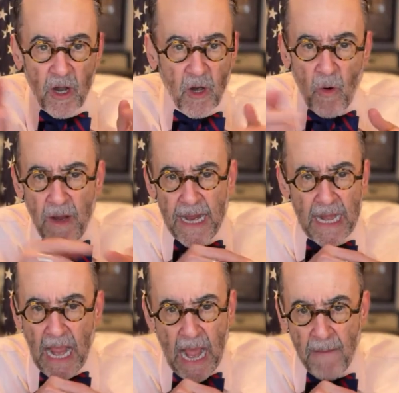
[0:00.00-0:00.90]
Go ahead,
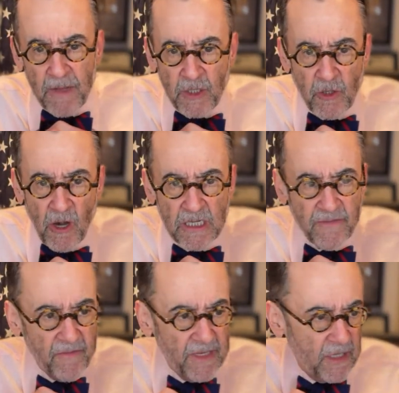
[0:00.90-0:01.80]
I'm in charge of
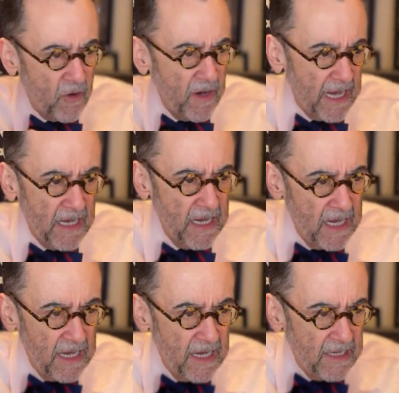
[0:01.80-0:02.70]
everything. Go ahead,
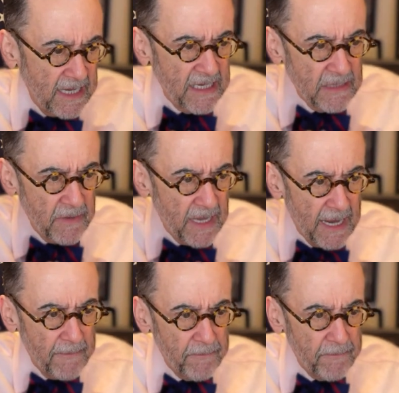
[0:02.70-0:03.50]
take some of that.